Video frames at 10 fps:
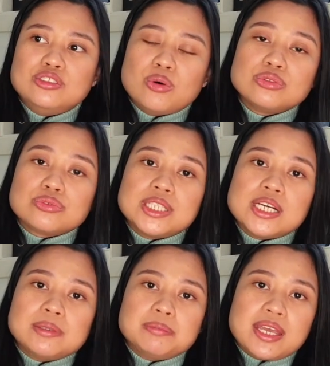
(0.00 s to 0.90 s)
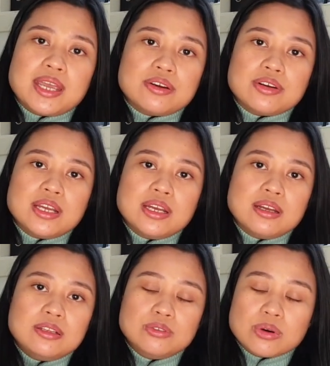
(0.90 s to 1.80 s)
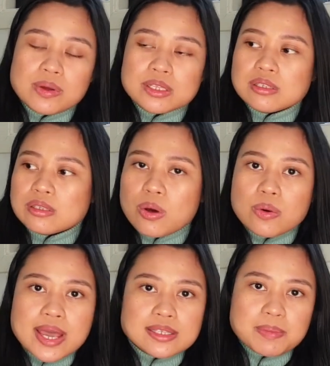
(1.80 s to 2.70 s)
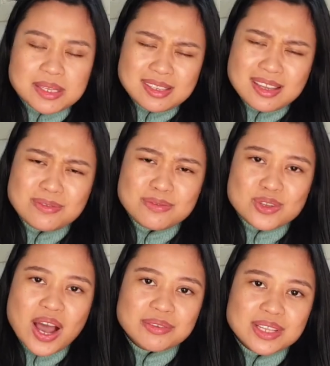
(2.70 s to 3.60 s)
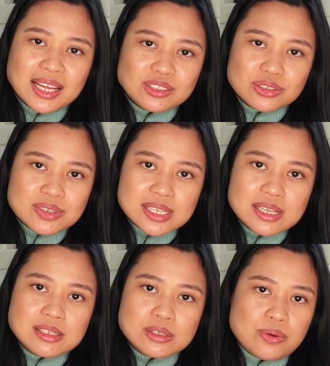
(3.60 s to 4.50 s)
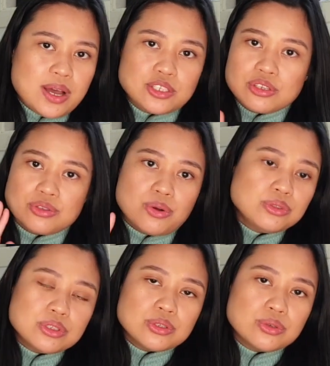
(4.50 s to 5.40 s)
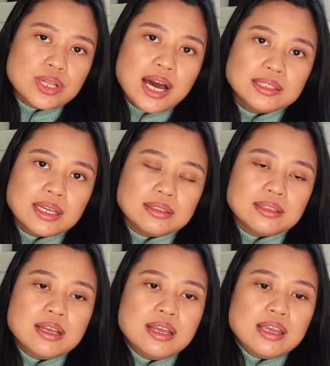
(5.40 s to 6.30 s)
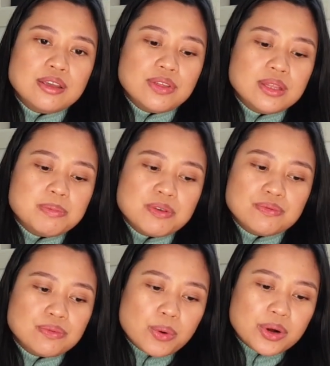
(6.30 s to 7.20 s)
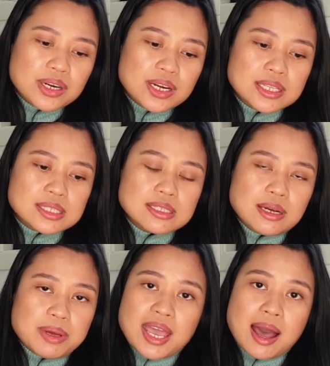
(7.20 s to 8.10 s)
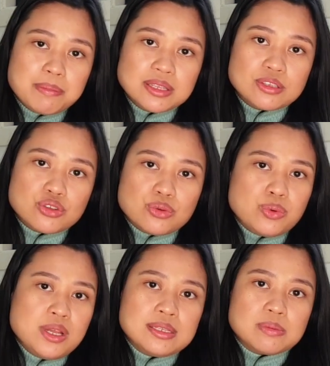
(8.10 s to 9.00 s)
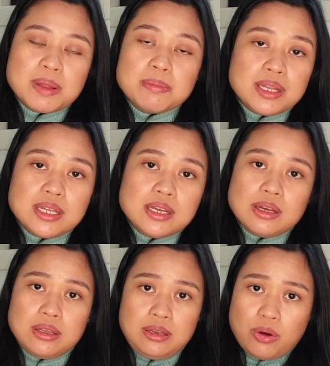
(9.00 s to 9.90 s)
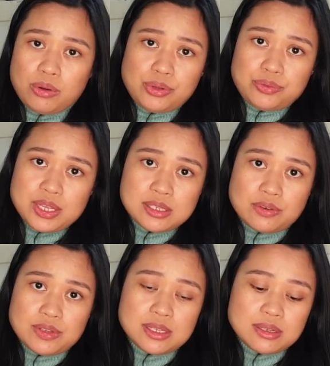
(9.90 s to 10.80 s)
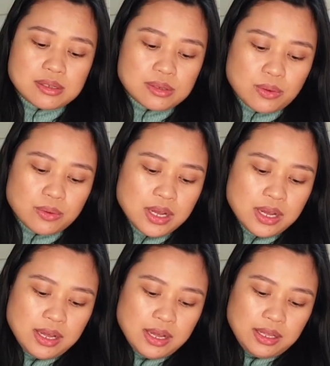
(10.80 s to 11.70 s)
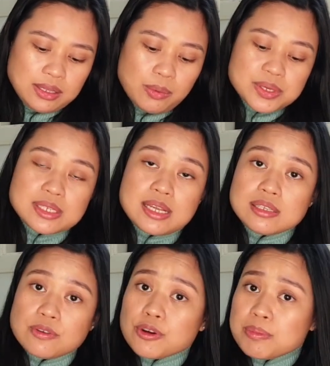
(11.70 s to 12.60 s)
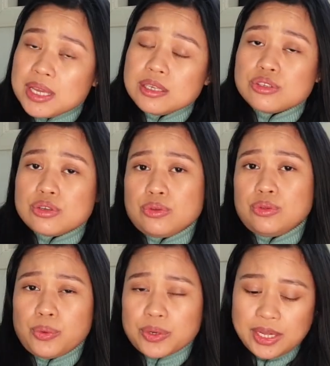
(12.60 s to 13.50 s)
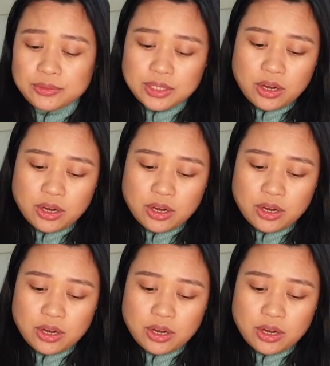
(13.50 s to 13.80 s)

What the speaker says: don't really cut my hair in Norway. It's so expensive to have that services, so I just don't do that. And even before, it's not my habit to spend money in all of these services. So that was easy for me to lower down